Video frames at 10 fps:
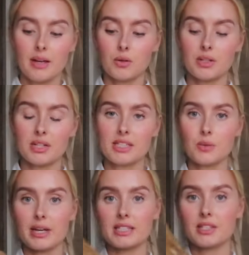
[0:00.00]
going to need to
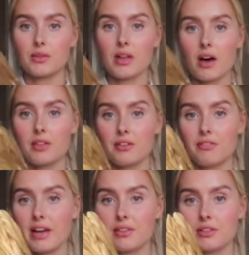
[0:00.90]
wait till the other
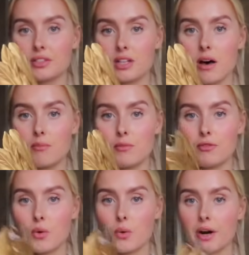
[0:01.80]
feathers come
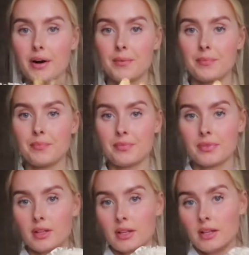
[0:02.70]
for
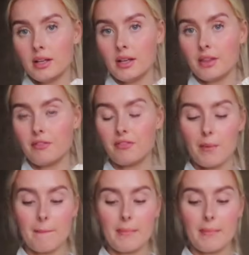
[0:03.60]
the front